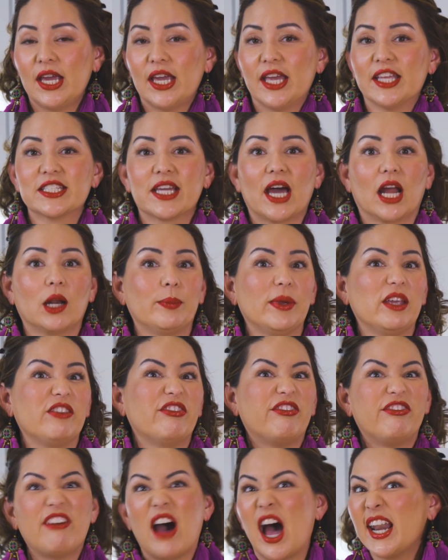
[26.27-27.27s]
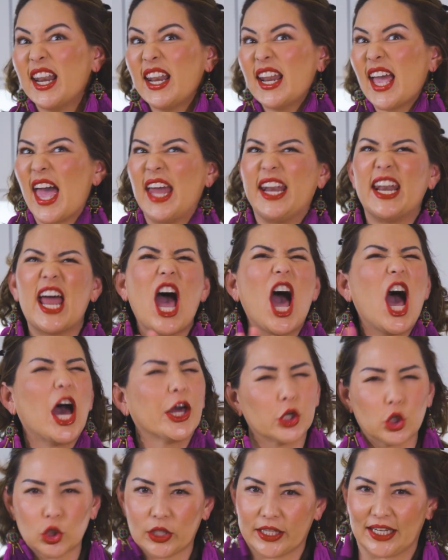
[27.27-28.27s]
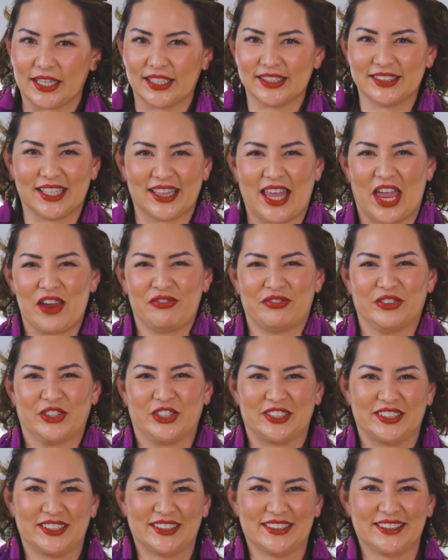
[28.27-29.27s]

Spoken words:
It's gotta be fun and utterly delightful.